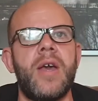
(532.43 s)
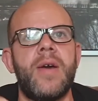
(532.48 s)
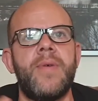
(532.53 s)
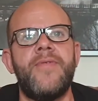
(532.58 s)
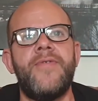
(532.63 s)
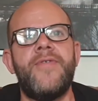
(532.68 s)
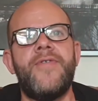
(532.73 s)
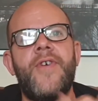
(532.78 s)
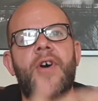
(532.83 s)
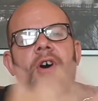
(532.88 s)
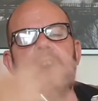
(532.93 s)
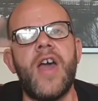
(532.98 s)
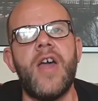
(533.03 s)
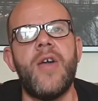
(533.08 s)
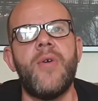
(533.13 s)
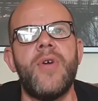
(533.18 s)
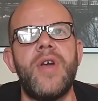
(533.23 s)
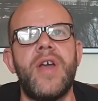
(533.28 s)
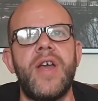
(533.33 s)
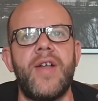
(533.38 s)
and
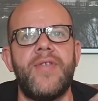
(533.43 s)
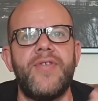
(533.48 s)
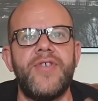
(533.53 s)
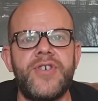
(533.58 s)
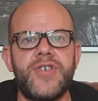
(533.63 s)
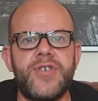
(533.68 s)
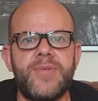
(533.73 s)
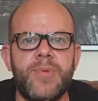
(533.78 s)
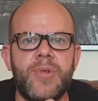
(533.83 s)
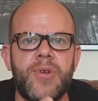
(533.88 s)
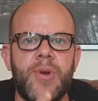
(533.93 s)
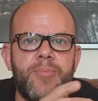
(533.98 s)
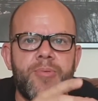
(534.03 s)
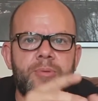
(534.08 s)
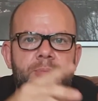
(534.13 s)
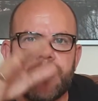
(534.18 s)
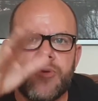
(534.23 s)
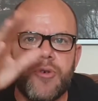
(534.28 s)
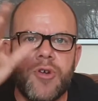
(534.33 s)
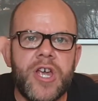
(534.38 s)
fiery and this like
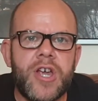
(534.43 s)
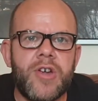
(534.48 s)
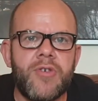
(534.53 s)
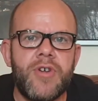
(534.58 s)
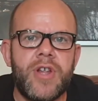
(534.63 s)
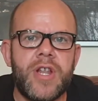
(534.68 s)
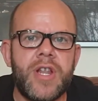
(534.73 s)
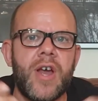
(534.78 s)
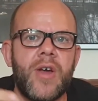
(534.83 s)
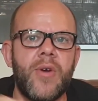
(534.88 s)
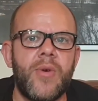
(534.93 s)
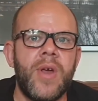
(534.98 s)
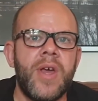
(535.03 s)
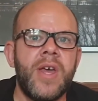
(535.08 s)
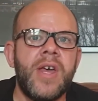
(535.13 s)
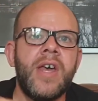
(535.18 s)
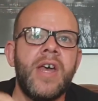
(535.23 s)
paprika-y note.